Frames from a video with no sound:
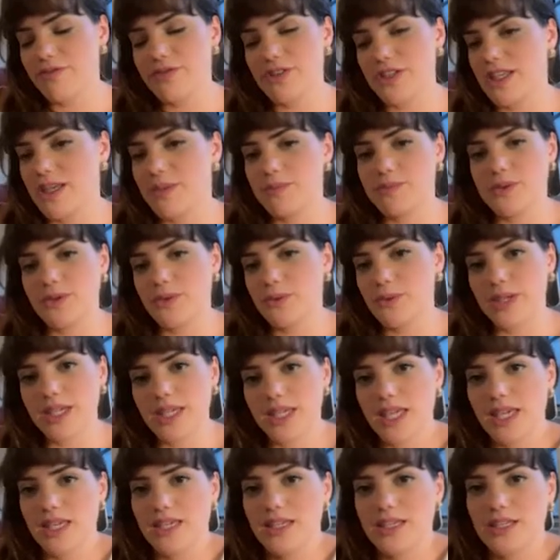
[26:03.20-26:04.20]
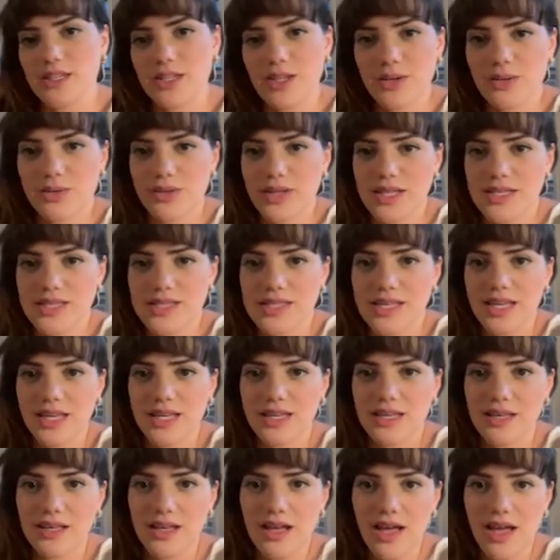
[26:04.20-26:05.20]
to keep doing it, you know. That's like
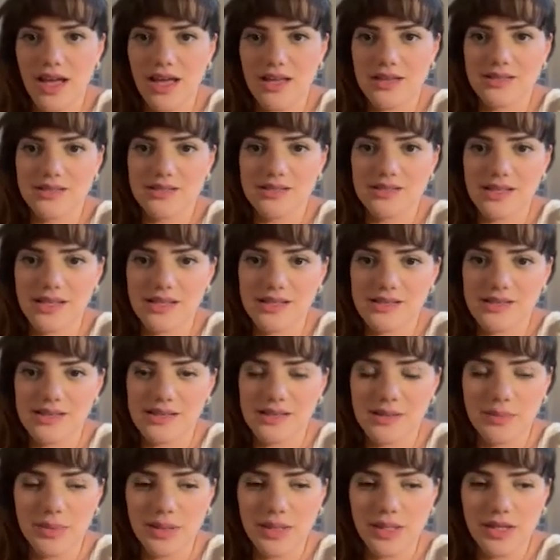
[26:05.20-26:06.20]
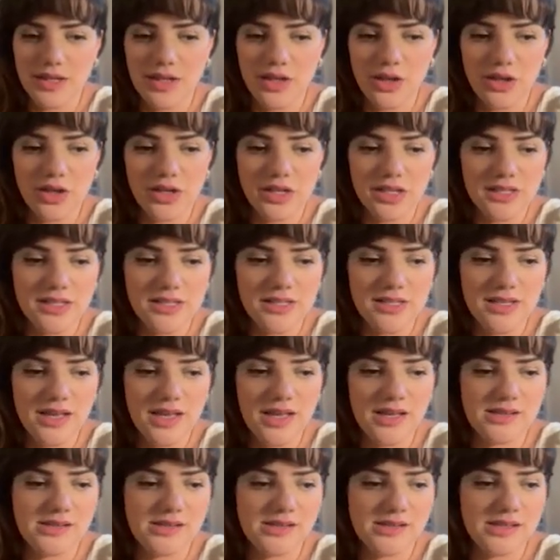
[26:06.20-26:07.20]
us as independent artists,
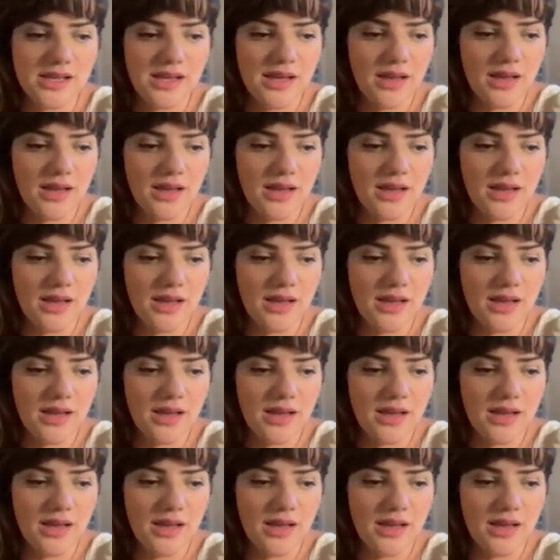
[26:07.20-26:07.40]
as